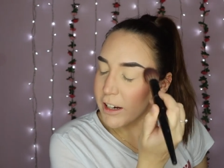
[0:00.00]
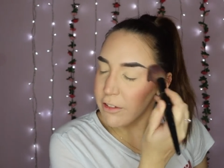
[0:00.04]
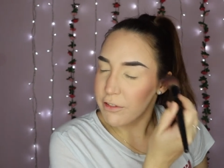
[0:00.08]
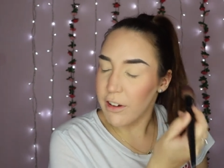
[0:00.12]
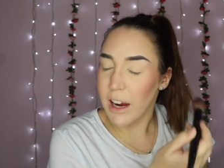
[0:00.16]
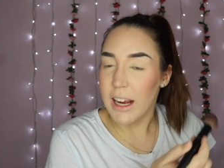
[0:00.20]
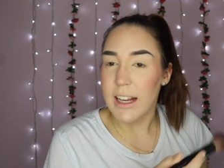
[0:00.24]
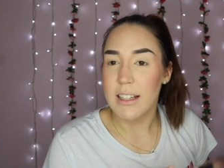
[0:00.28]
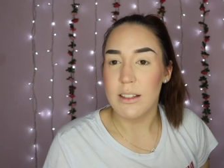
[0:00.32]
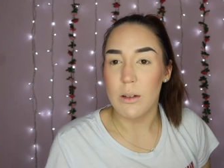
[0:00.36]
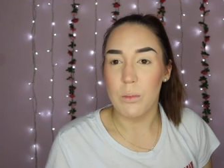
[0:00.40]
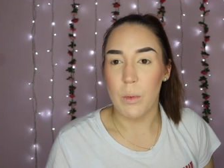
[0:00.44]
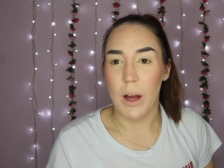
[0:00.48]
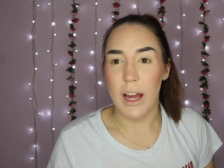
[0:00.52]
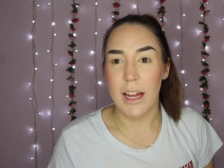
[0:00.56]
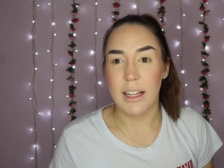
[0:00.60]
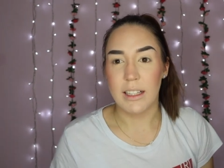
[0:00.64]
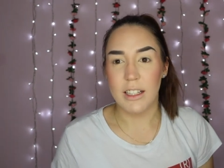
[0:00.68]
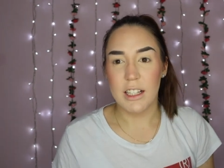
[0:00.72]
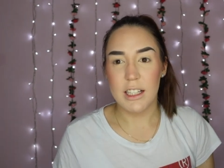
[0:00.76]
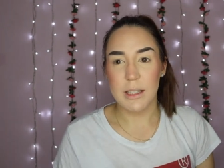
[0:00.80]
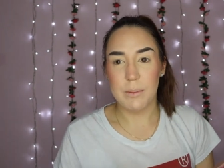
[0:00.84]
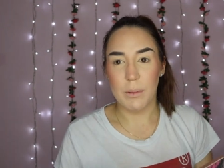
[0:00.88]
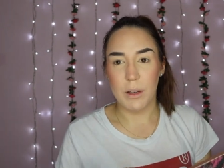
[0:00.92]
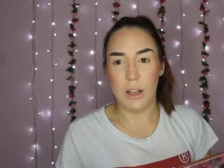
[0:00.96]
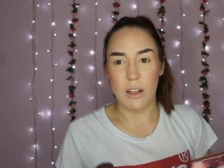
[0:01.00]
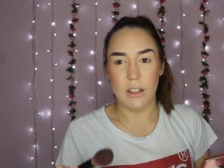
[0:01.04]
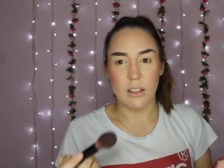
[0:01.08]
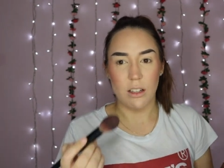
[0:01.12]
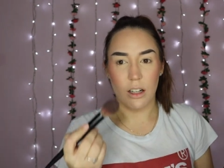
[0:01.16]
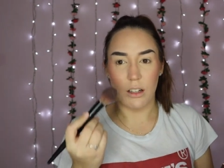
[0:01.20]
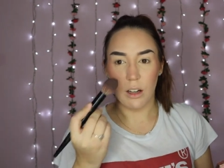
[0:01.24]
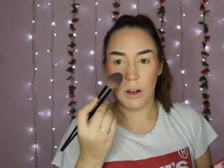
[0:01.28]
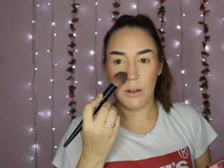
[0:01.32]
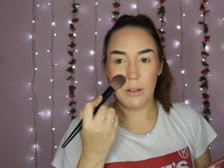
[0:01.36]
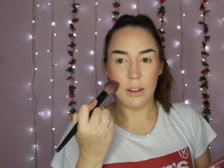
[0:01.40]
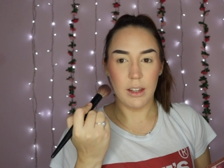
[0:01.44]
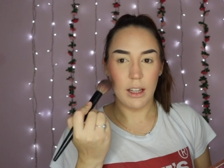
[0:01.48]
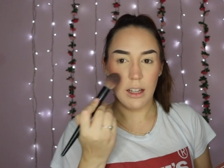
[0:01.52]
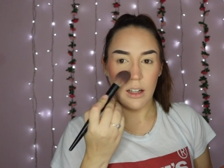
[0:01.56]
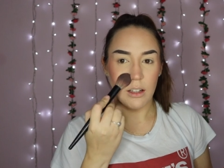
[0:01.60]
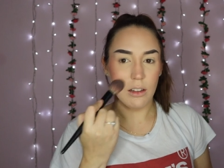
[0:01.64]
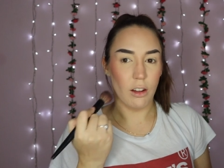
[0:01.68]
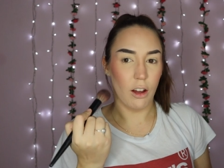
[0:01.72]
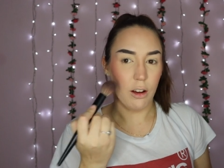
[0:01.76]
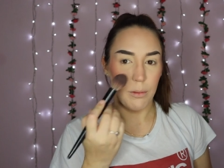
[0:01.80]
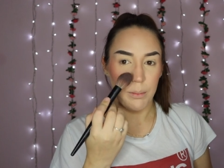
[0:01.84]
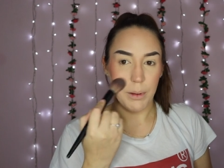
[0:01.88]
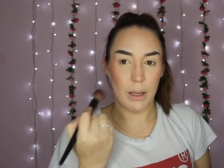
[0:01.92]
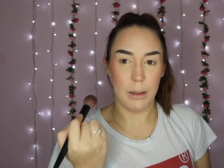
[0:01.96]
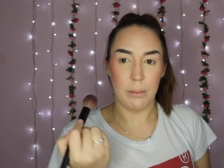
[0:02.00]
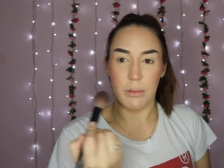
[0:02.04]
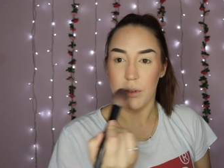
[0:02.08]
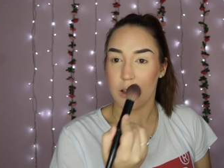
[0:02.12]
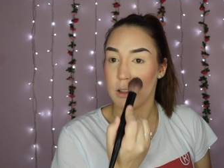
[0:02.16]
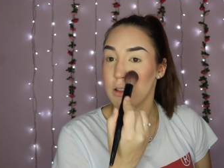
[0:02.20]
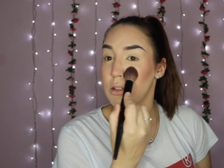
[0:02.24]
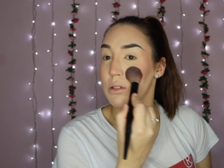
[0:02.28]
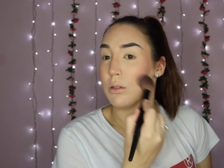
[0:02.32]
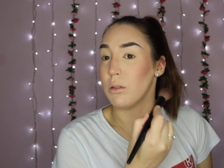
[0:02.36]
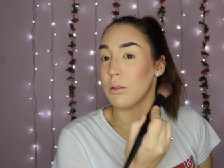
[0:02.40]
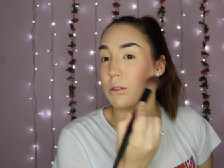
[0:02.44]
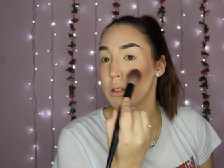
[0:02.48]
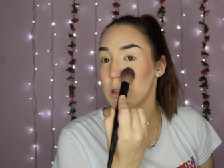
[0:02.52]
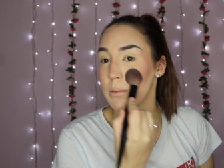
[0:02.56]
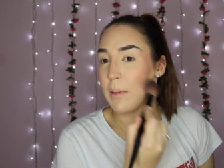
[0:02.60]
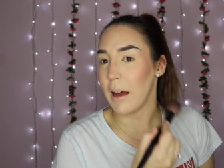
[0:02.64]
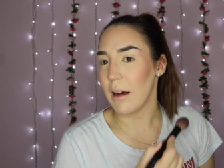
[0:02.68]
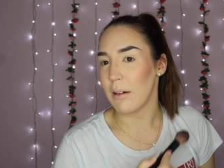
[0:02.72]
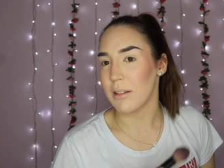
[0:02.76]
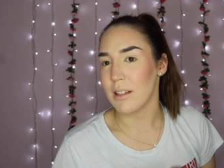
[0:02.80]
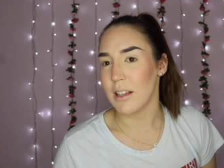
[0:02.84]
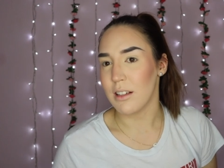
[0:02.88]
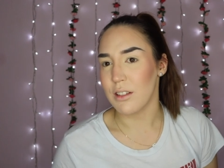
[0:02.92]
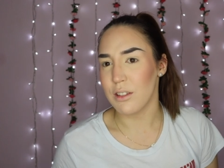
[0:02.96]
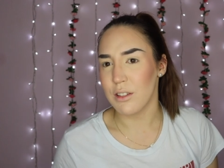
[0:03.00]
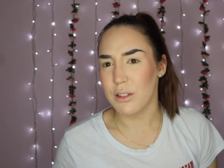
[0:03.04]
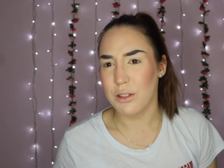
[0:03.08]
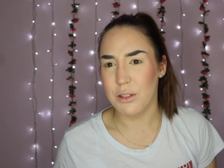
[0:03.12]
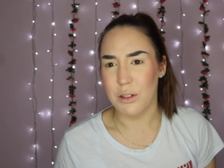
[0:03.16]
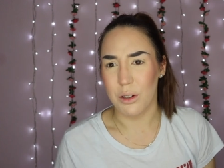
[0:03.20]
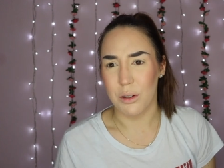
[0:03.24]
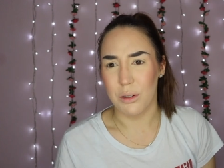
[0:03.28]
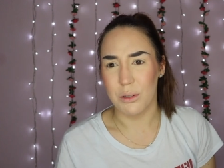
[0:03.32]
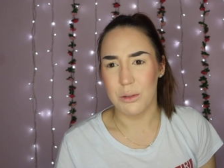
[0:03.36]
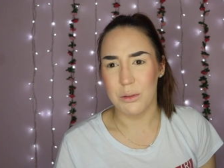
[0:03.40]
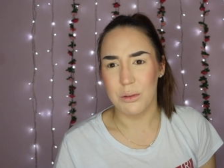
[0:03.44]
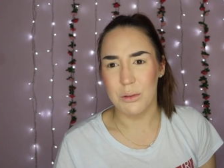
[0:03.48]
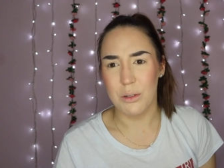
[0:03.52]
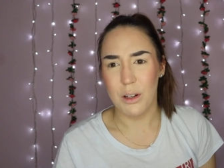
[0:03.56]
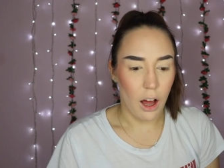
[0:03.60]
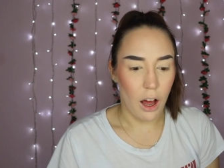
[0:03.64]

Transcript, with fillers: raise awareness because I don't think a lot of people are taught about it at school.